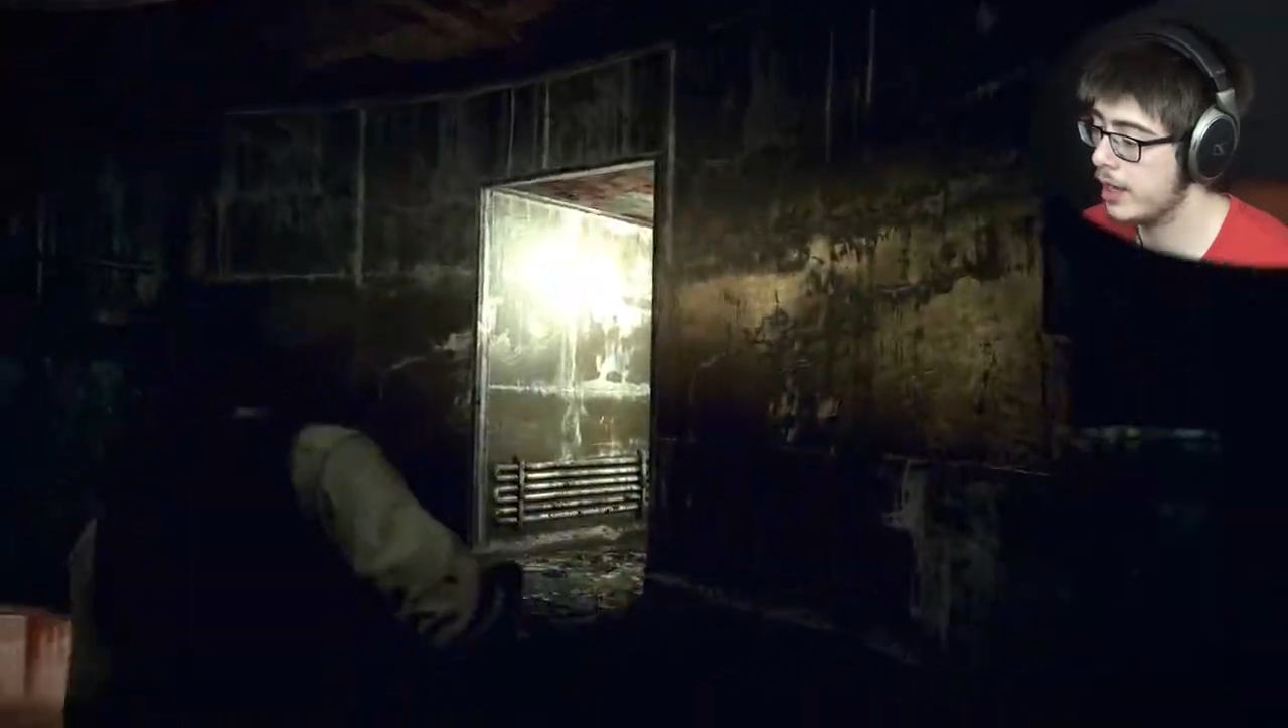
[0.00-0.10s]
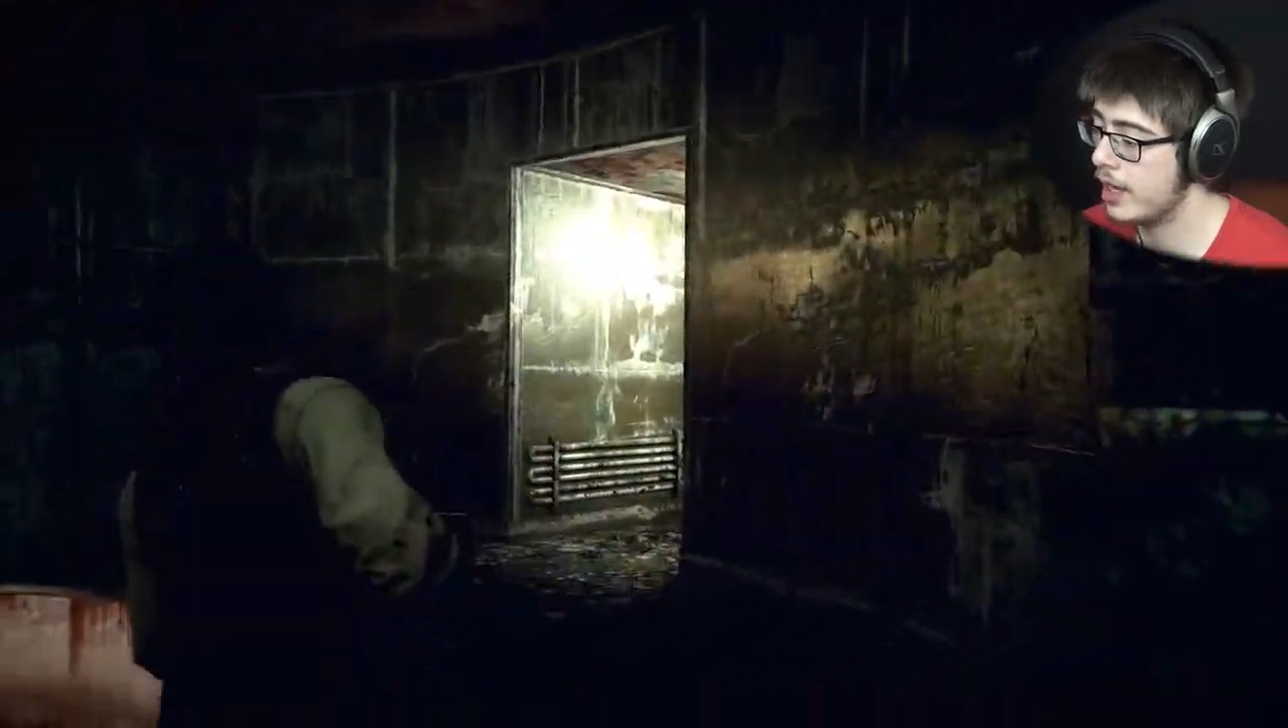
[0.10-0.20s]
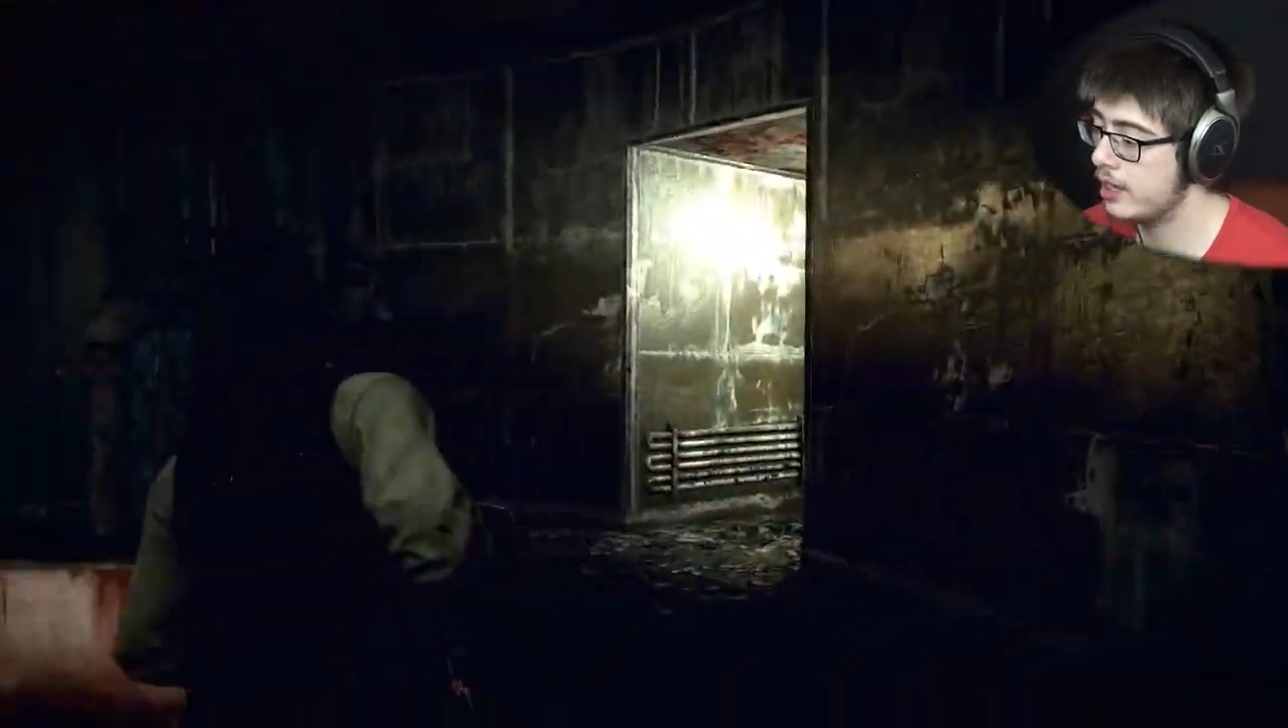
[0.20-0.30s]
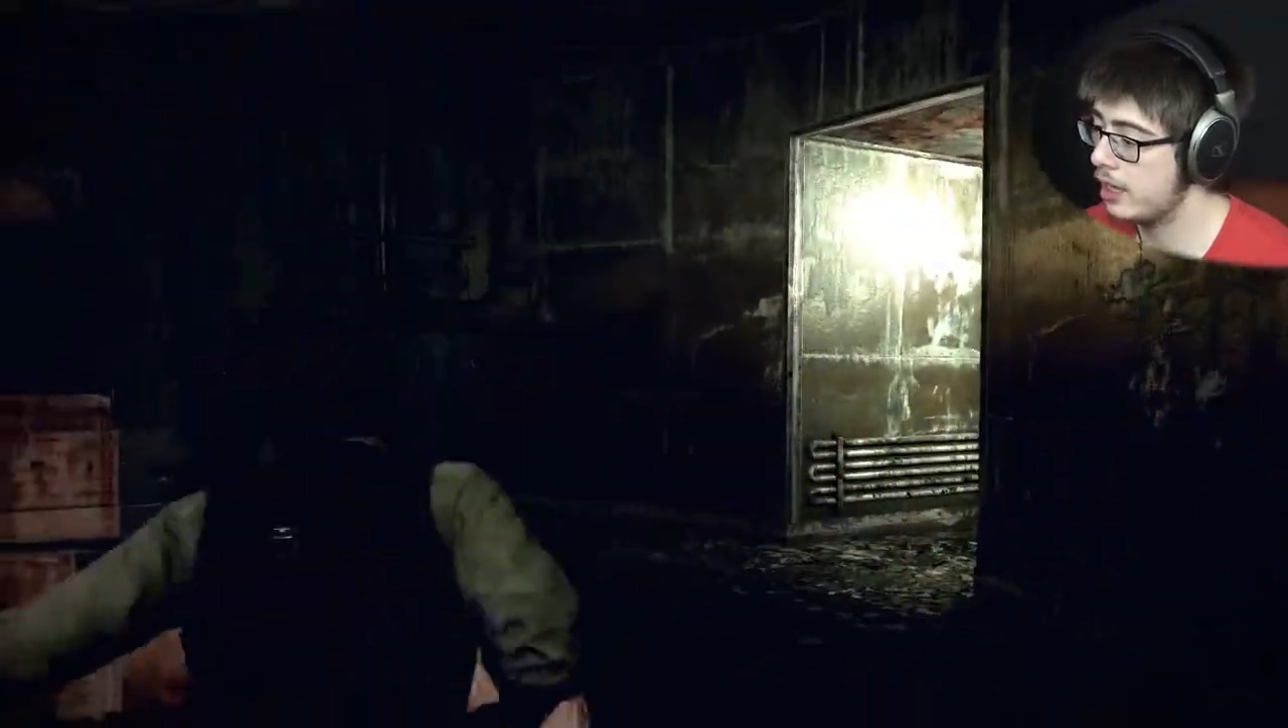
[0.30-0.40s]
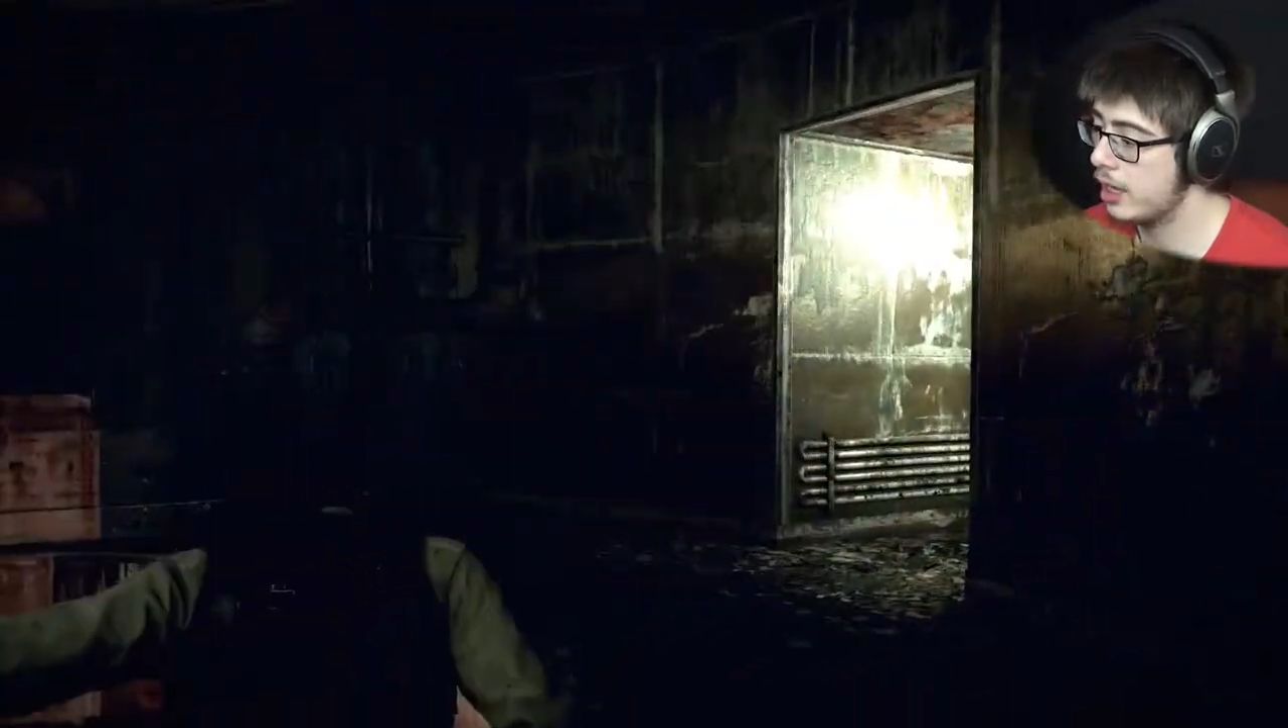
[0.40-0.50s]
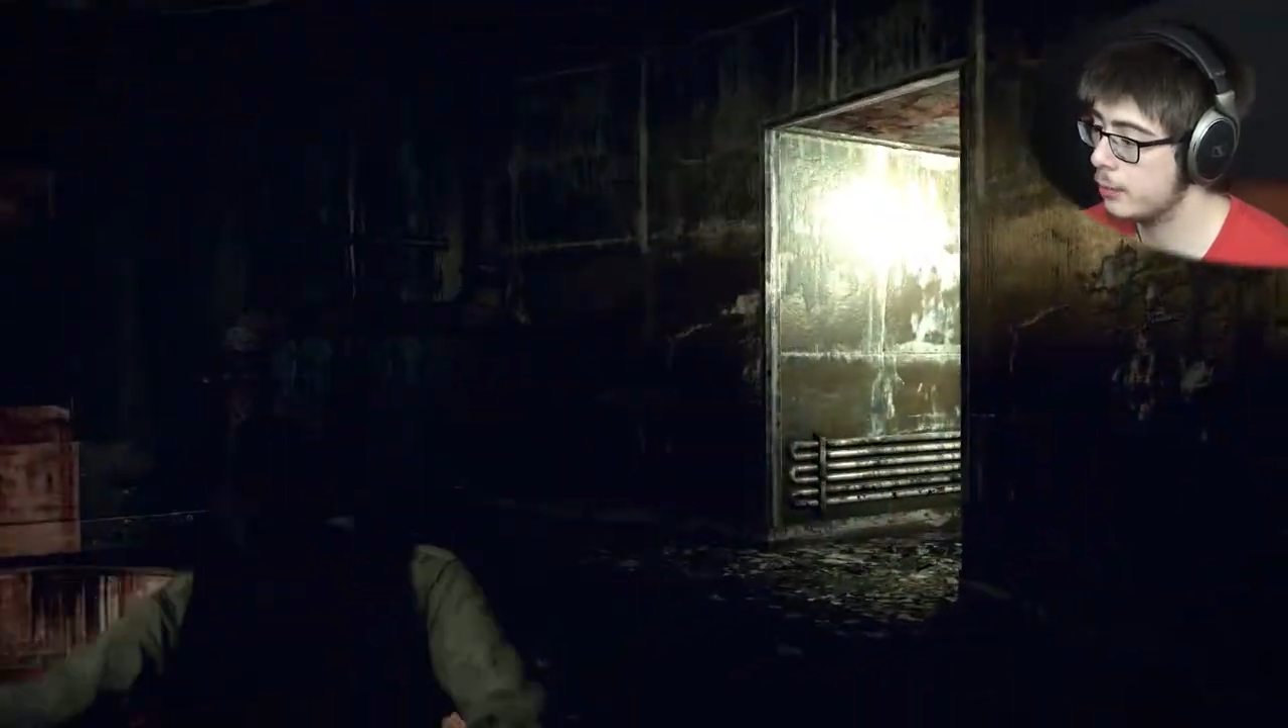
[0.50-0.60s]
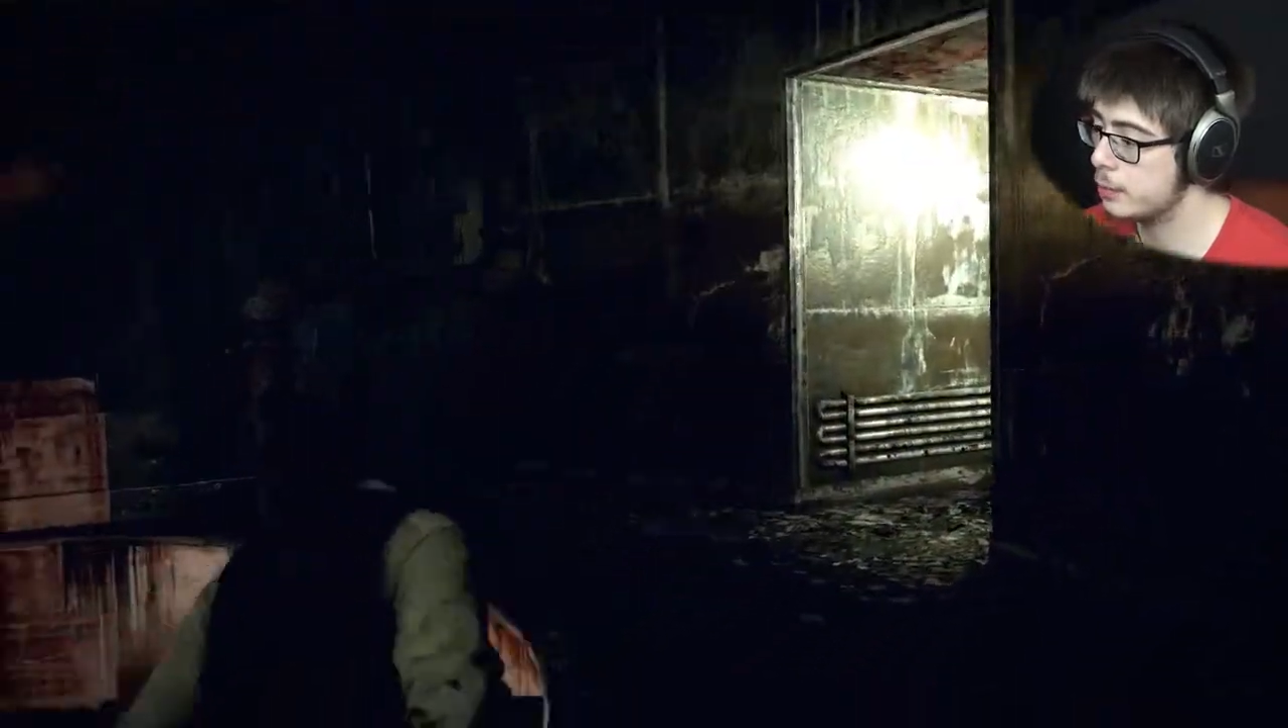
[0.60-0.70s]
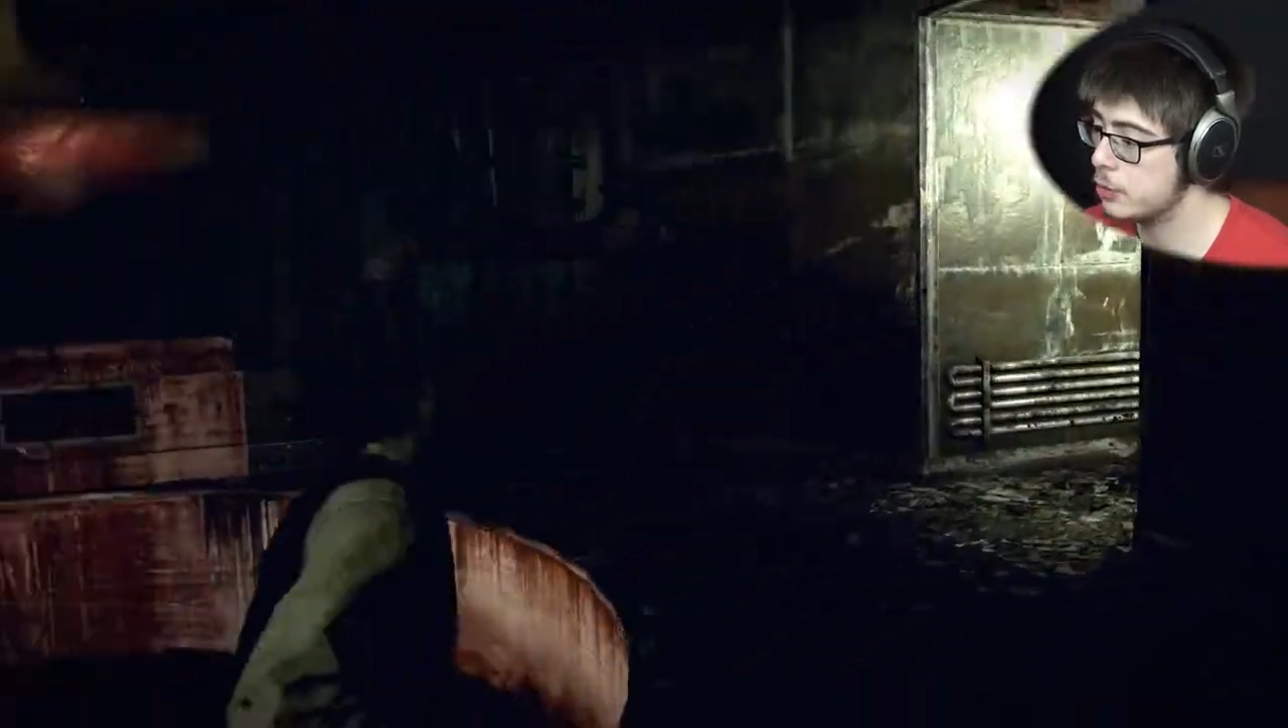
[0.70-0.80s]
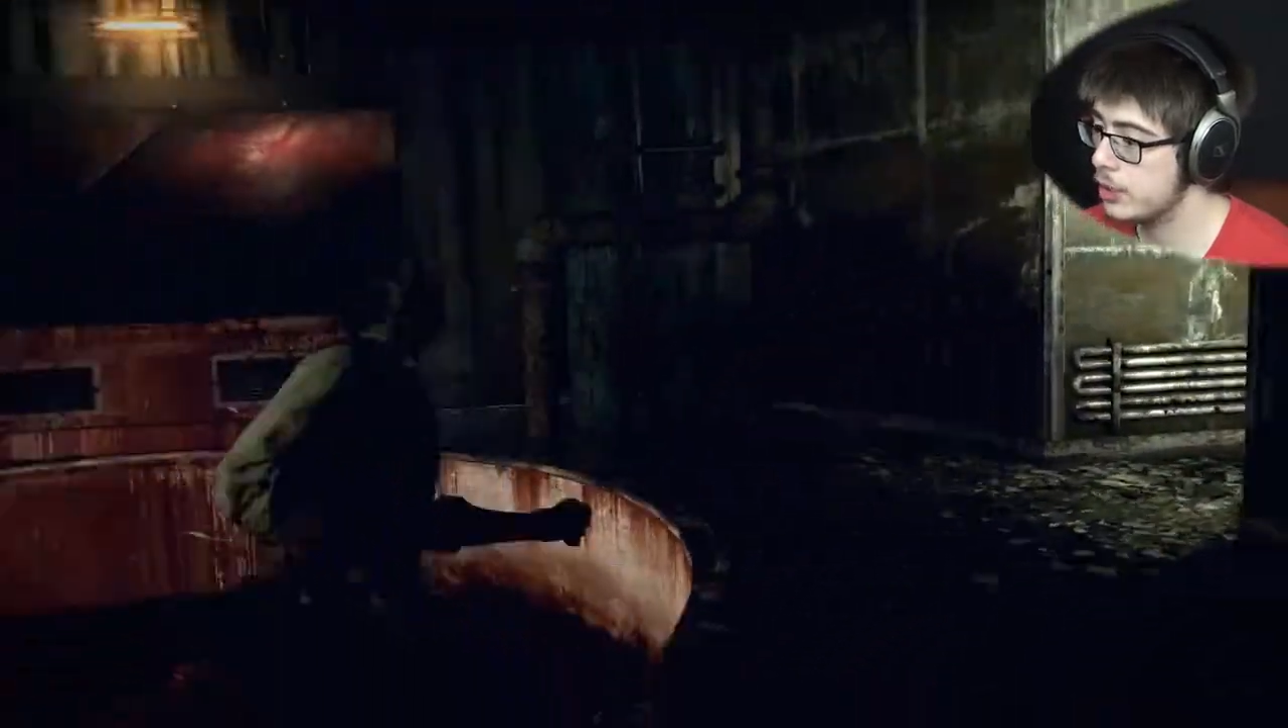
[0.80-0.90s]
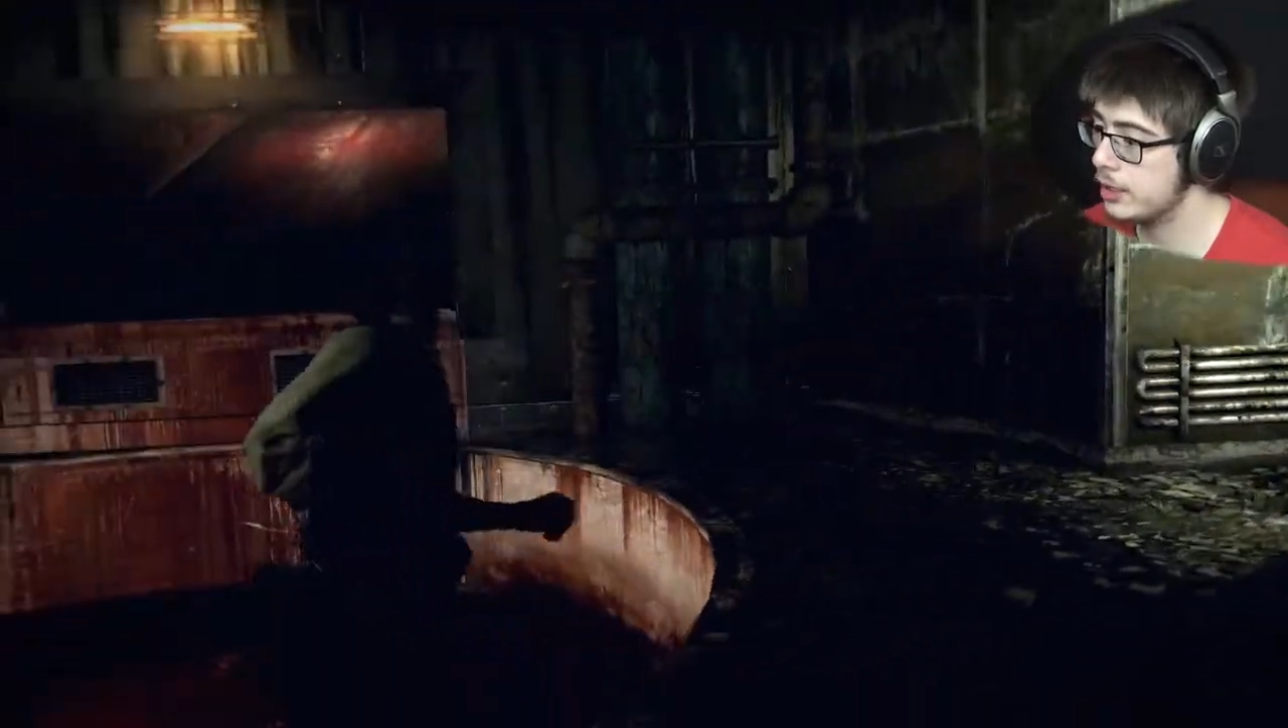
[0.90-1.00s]
I'll
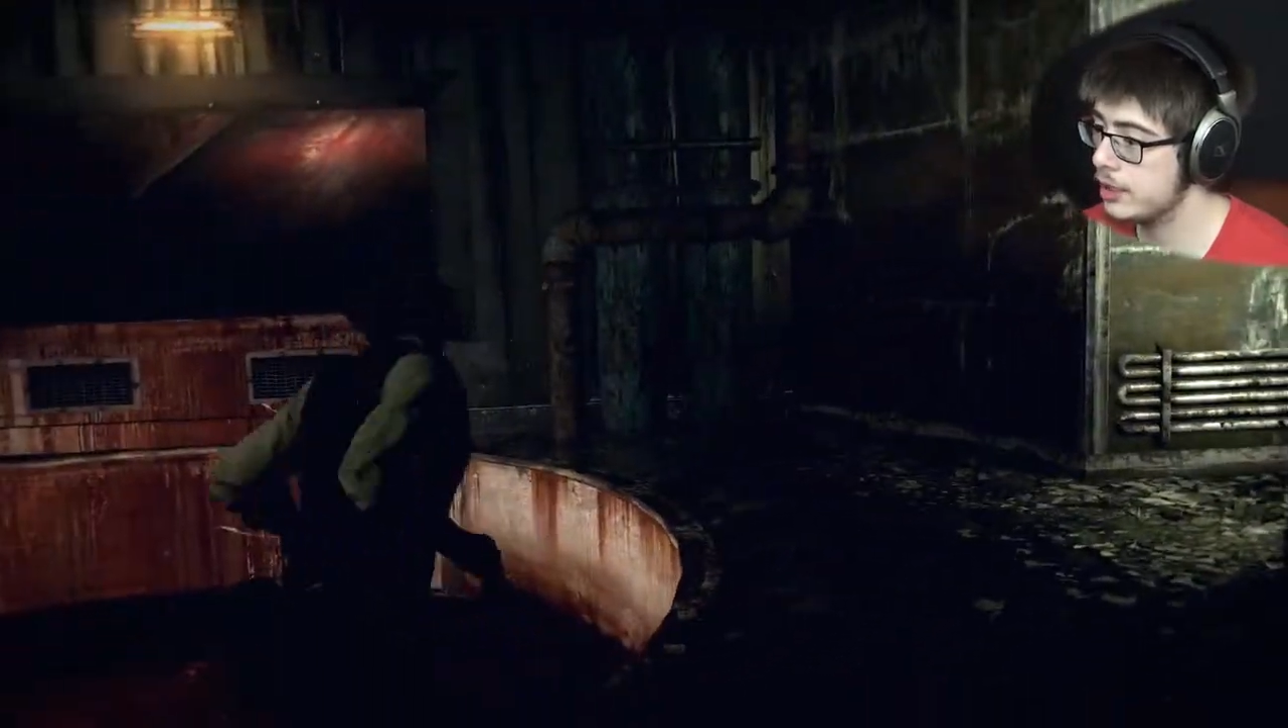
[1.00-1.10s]
appreciate